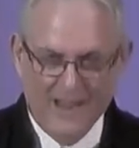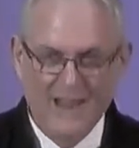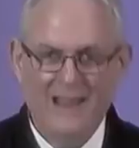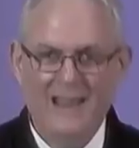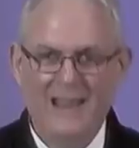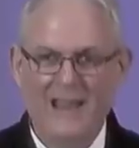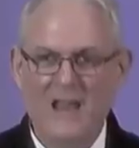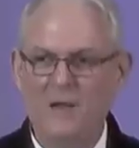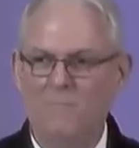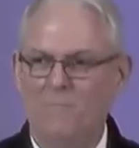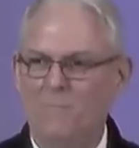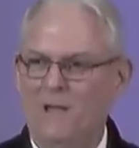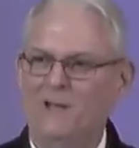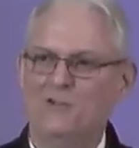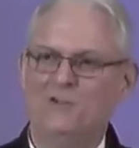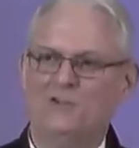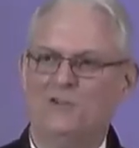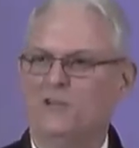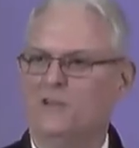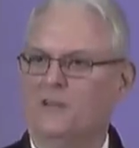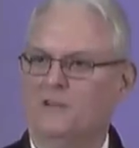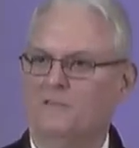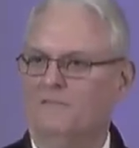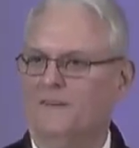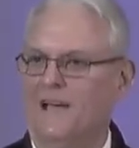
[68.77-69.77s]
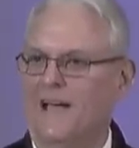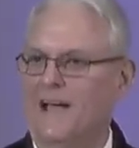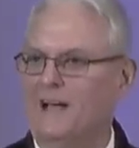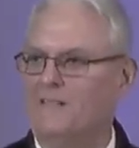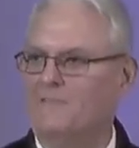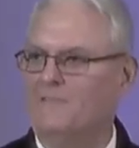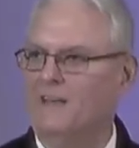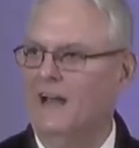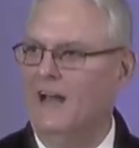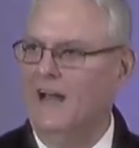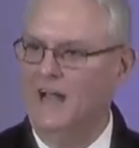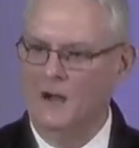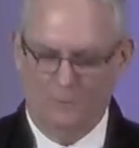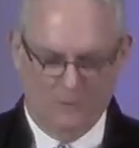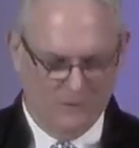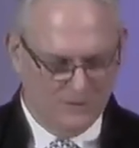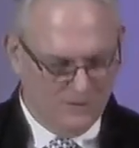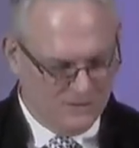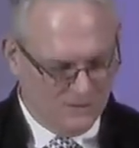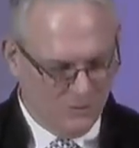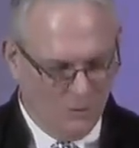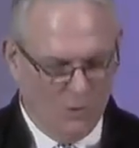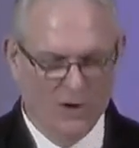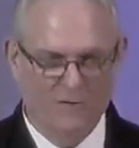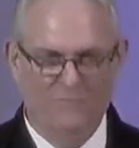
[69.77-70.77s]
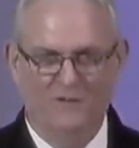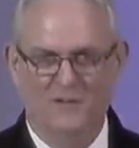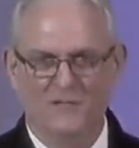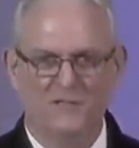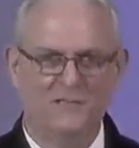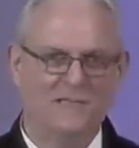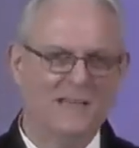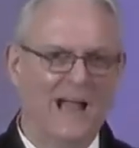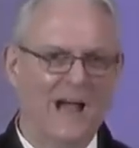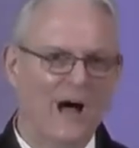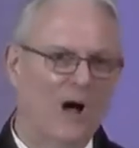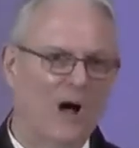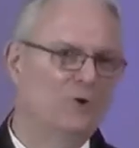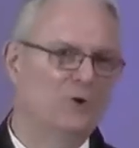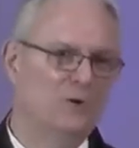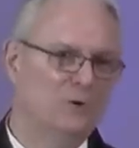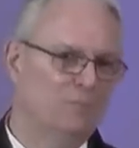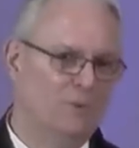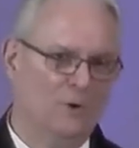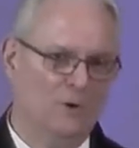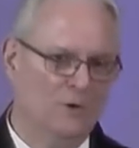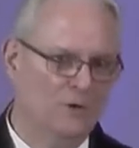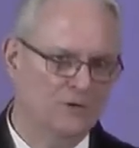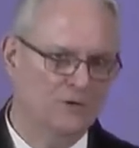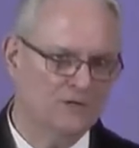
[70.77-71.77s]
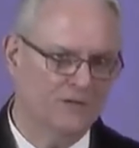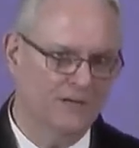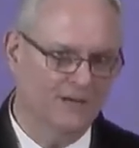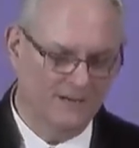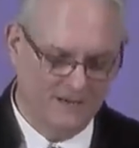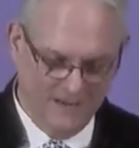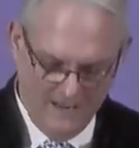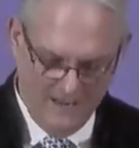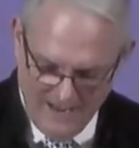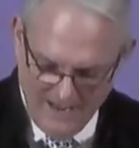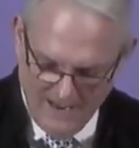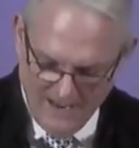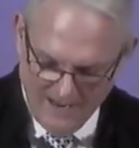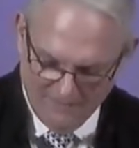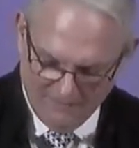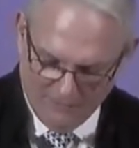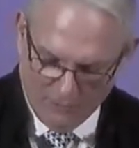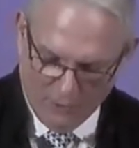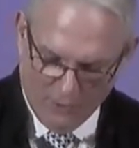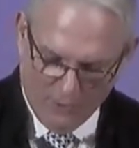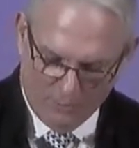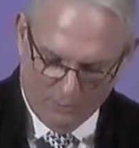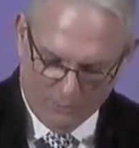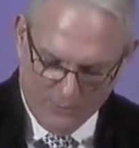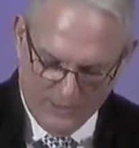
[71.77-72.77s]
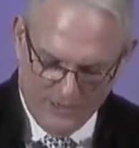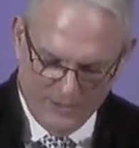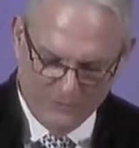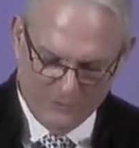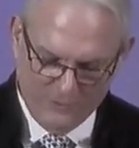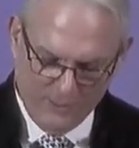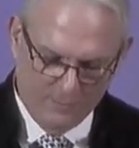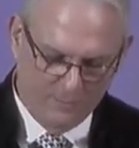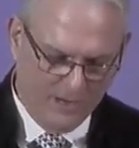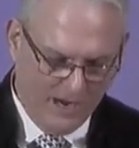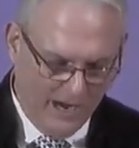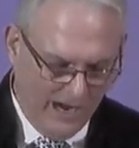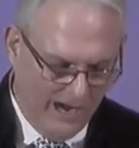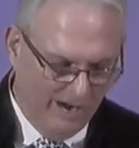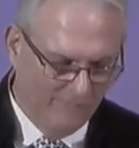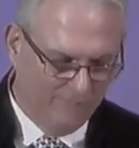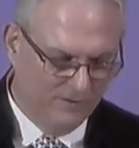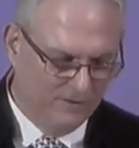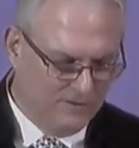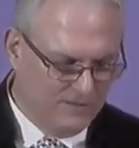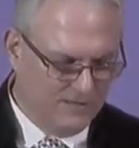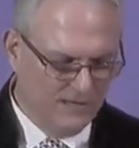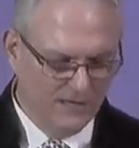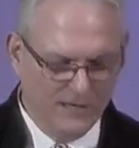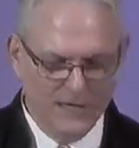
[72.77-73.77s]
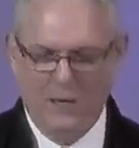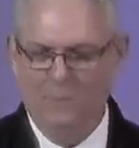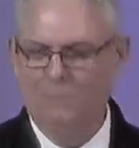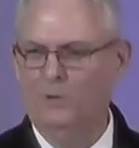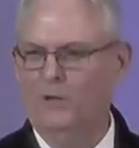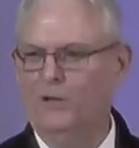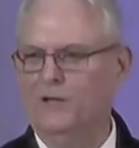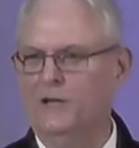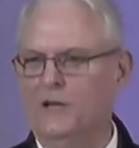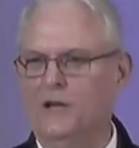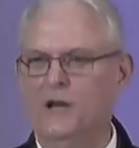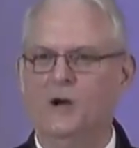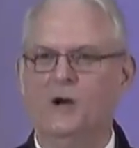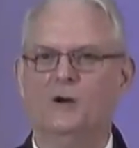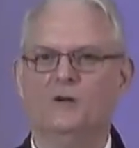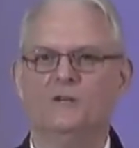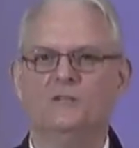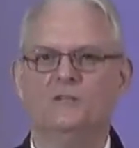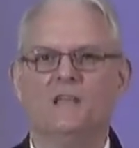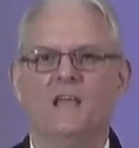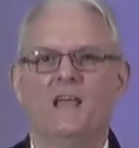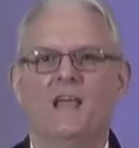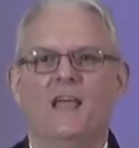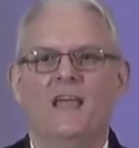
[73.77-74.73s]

He mentioned the fact that I was sort of a sound person for the pre trib conference a couple of years.